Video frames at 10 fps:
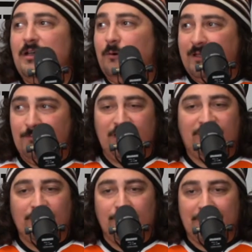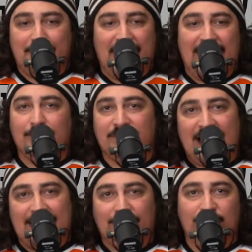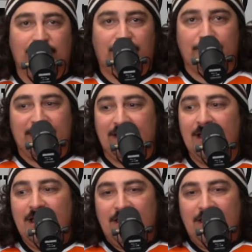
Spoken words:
We want to do it with a bang, but that'll do it for me.